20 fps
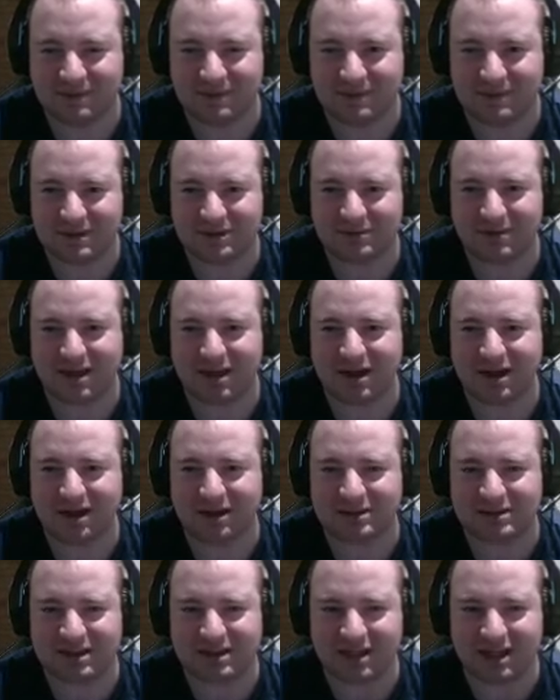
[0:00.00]
It's quite
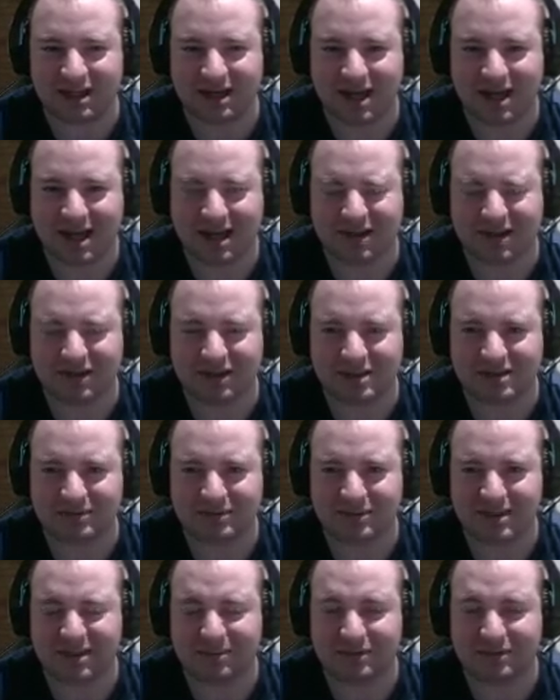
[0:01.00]
hard to get that. It's
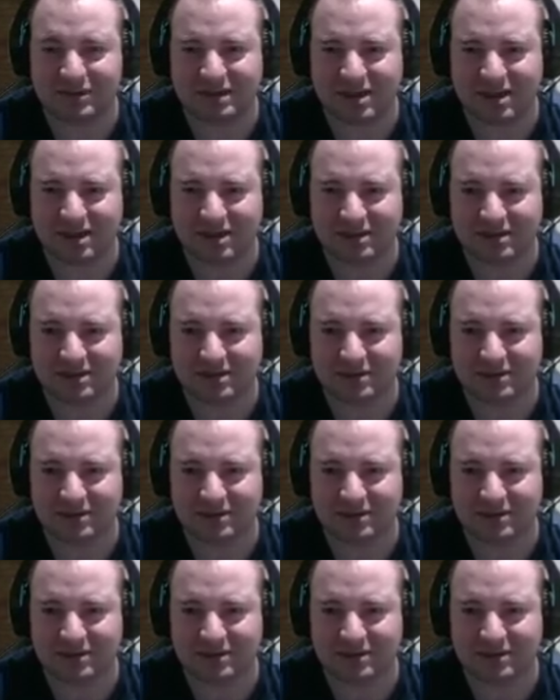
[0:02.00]
really precise.